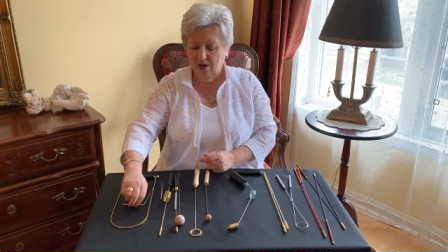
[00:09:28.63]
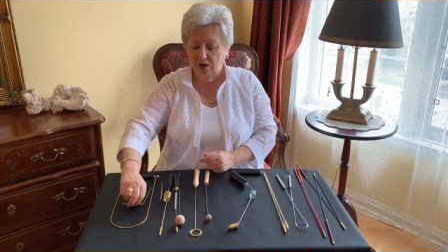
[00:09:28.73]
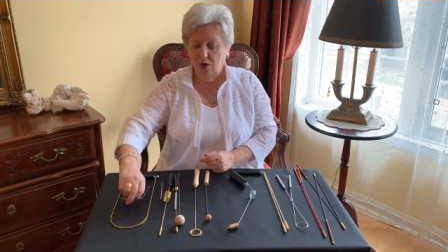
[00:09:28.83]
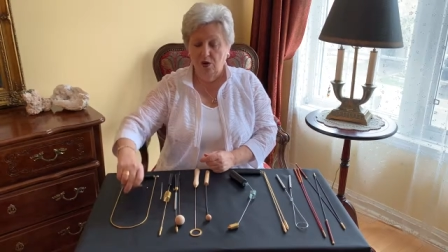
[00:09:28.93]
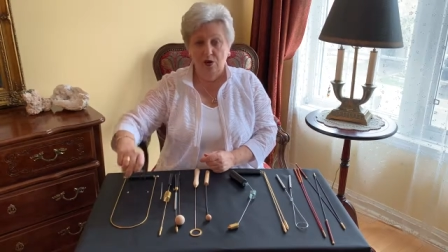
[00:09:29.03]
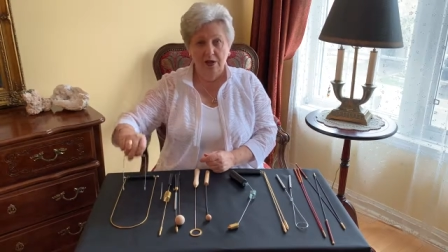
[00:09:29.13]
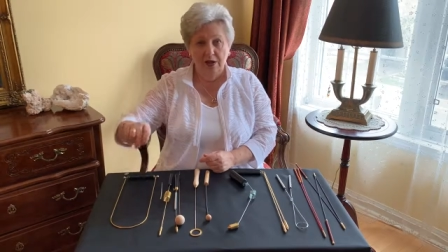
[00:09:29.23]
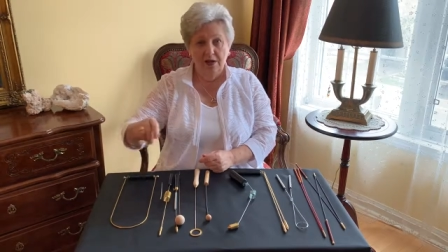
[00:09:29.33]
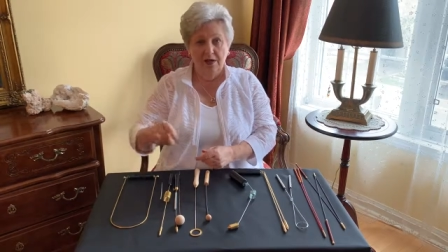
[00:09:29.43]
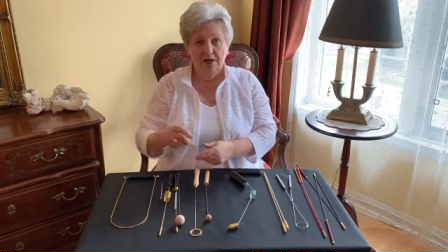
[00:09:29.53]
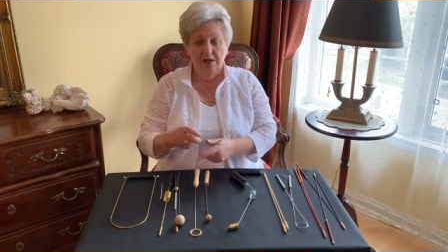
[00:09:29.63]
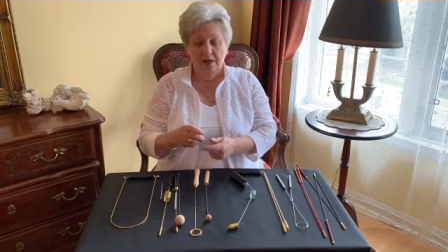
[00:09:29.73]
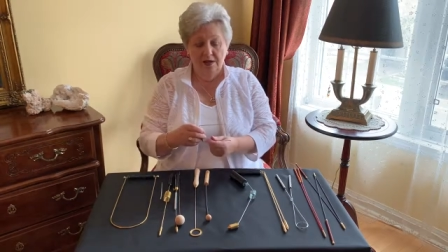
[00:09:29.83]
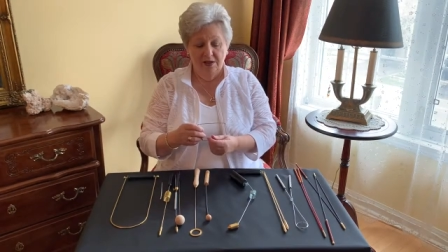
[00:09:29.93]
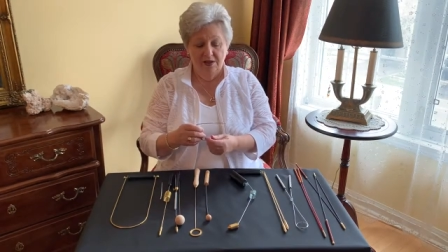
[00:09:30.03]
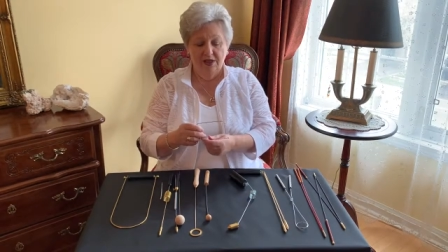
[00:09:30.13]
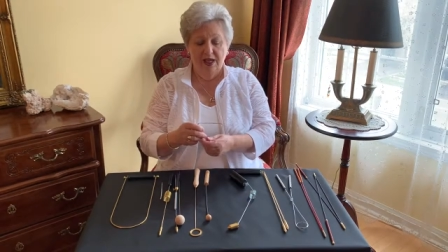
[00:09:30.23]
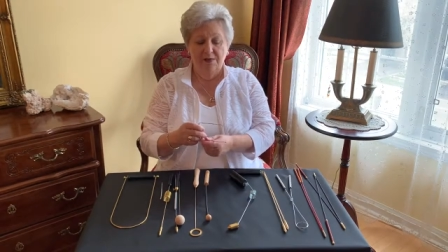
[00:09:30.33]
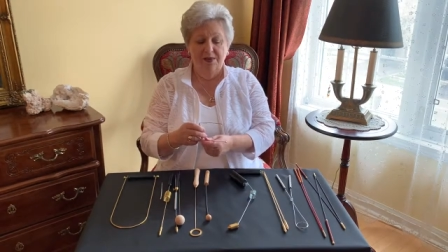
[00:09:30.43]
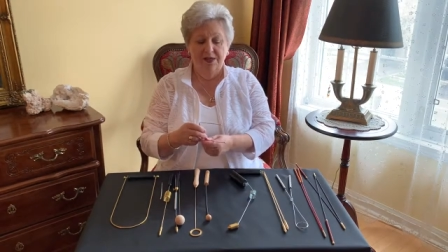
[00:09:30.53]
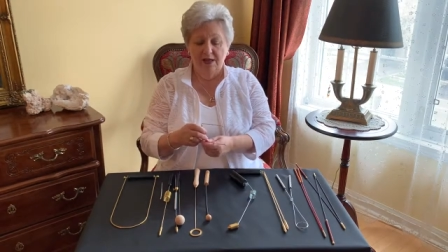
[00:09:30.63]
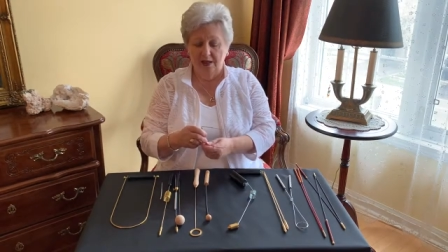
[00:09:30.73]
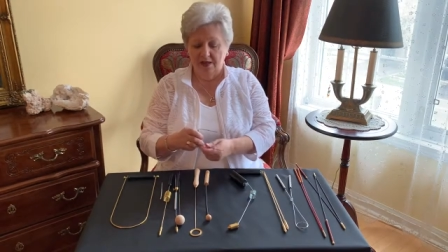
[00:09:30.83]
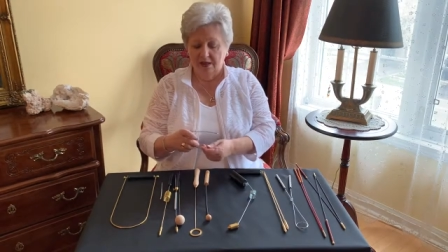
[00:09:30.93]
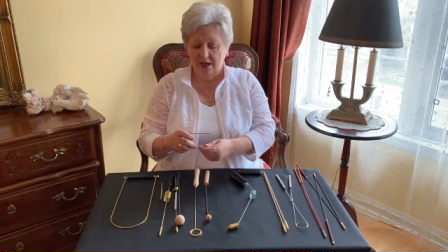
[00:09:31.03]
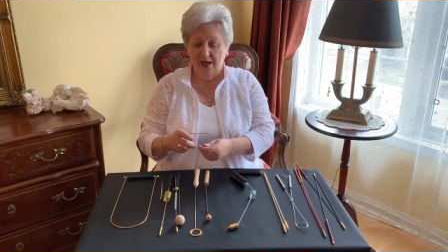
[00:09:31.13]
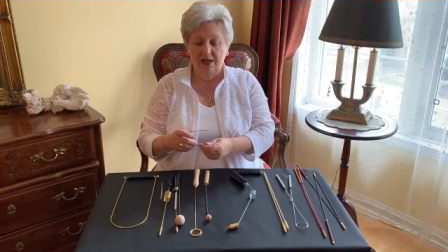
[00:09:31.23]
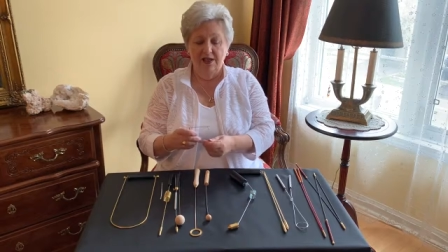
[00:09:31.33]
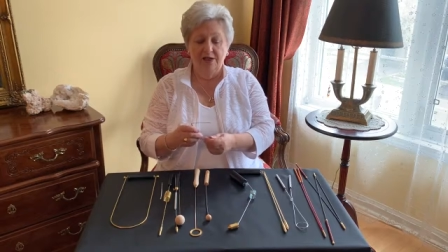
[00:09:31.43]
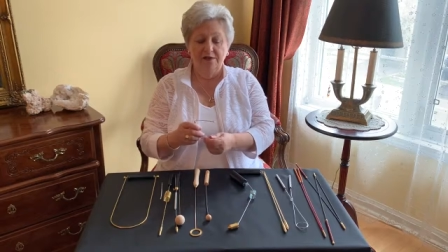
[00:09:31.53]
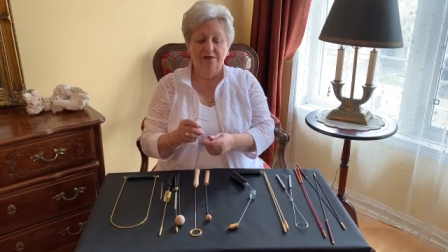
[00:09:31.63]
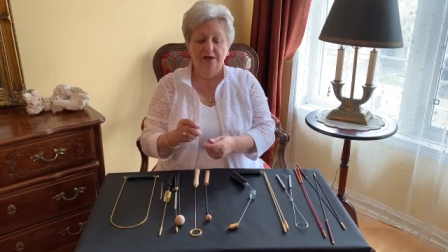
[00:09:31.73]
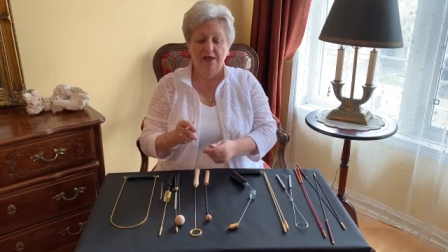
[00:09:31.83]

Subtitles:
Or in the same size, kind of,